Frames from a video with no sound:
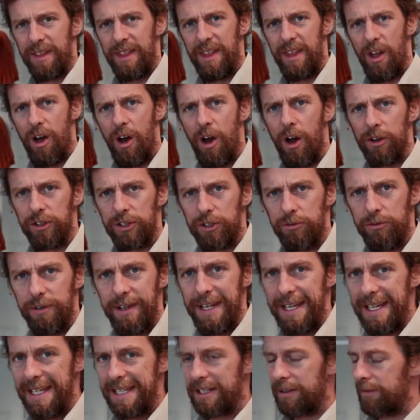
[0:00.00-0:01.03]
The
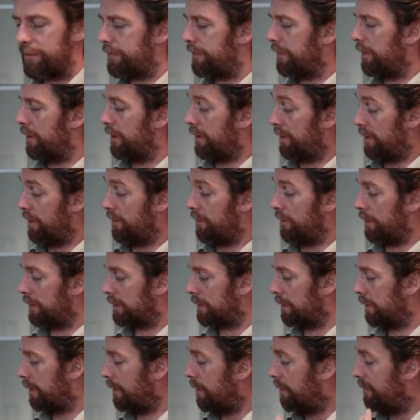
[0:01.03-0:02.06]
arteries of the,
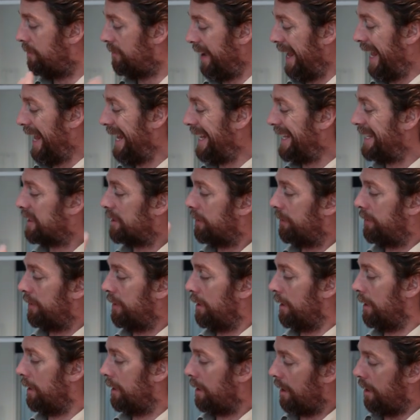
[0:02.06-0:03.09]
the the veins of
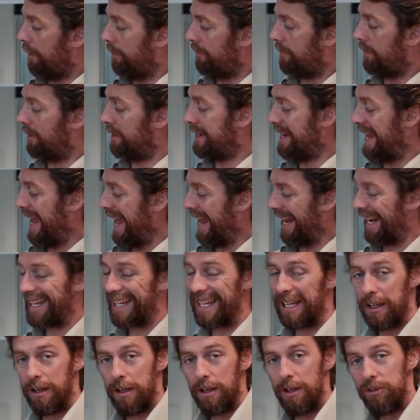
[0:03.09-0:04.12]
the of the
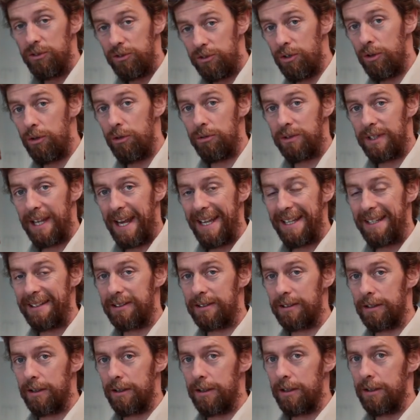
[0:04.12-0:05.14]
neck do tend
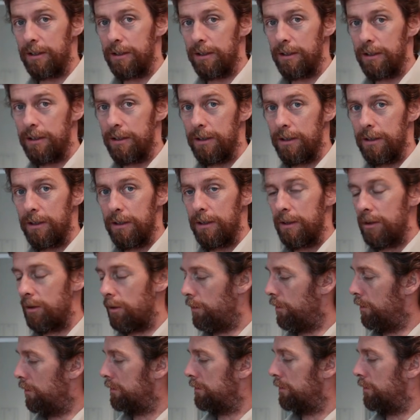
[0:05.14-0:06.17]
to,
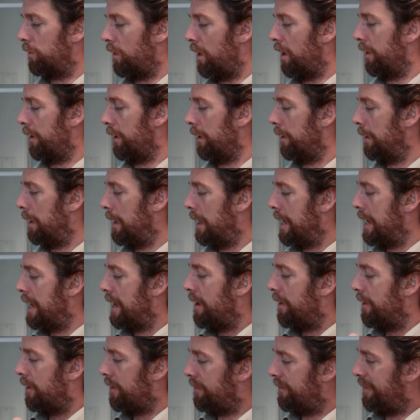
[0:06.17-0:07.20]
or rather,
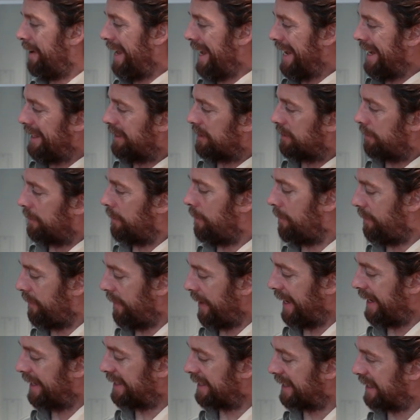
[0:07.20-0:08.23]
the veins of the
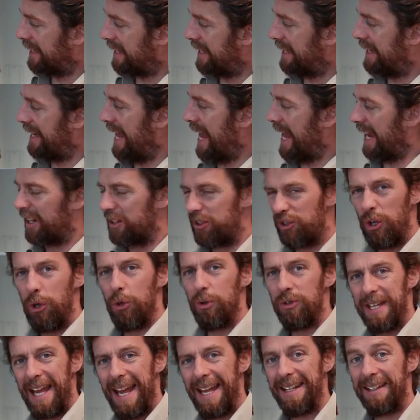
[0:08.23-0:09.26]
face and the neck
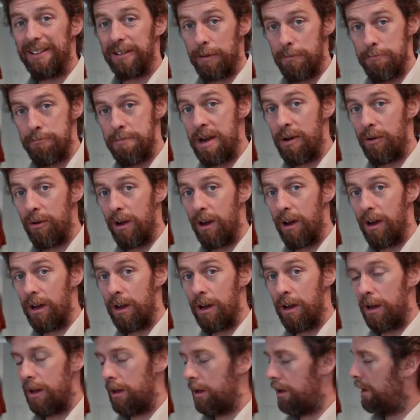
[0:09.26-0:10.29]
do tend to mirror
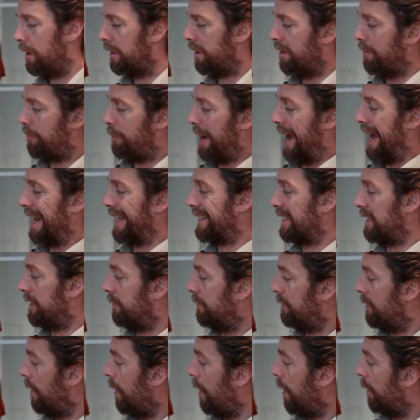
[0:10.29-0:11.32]
the pattern
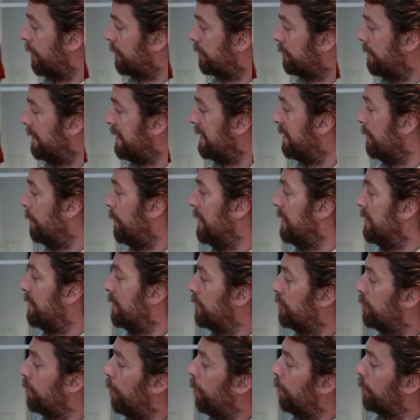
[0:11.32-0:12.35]
of the arteries that we
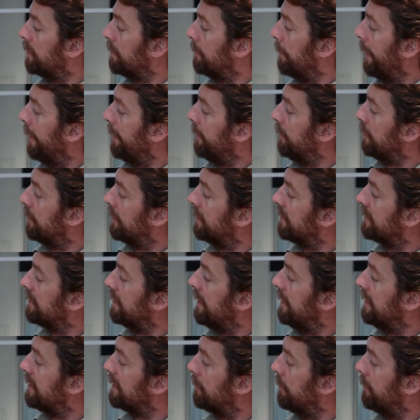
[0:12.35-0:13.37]
just talked about, and you can
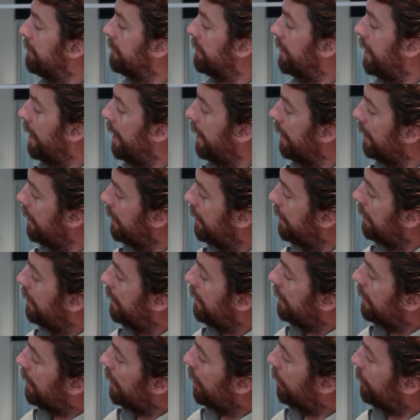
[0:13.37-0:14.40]
see some of that
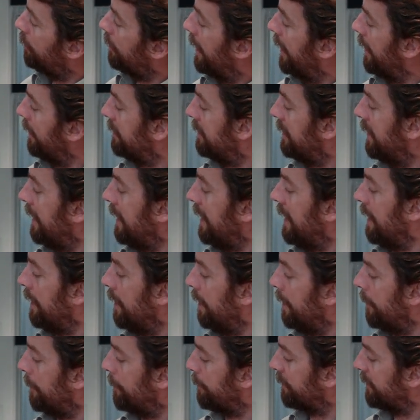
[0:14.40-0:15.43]
around
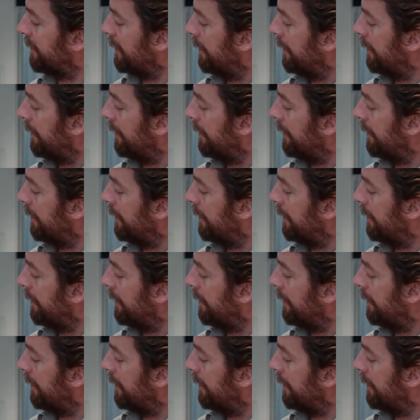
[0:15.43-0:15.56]
here.